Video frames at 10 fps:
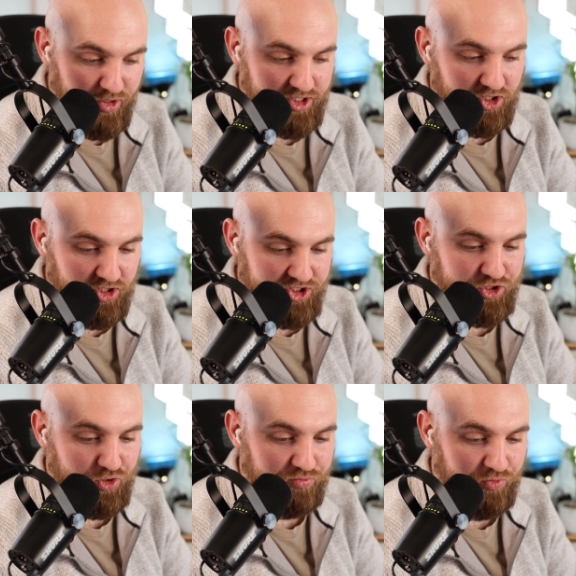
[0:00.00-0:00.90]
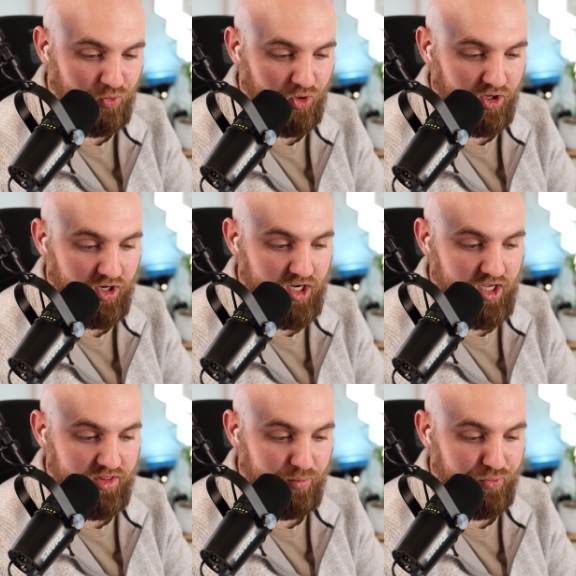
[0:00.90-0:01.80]
also for
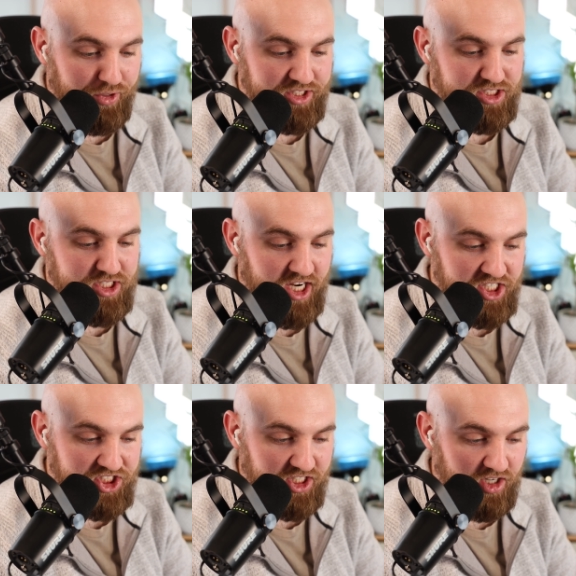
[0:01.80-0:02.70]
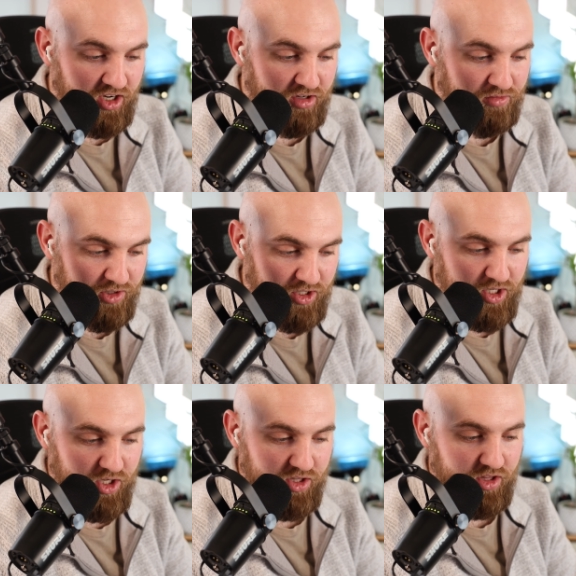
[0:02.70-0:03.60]
the presentation of
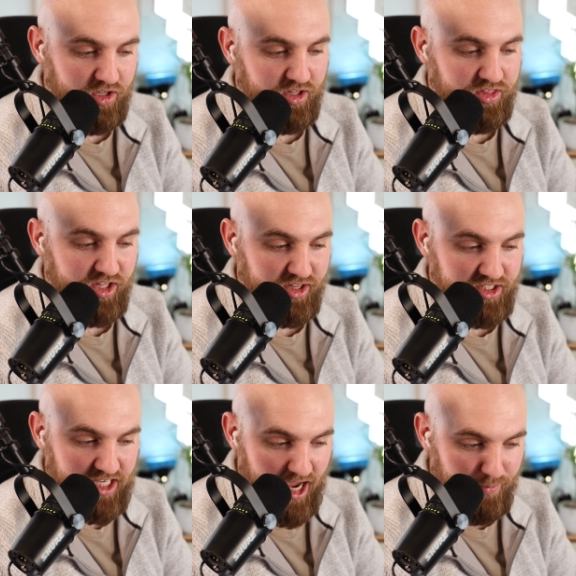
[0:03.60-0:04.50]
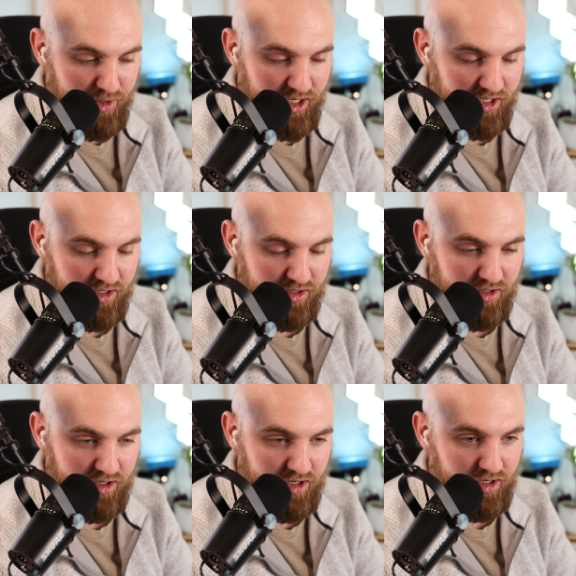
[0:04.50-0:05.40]
the thing that's happening.
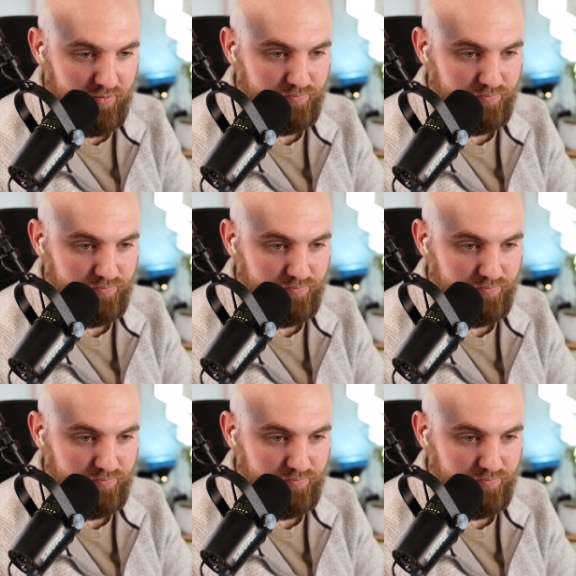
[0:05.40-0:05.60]
Um,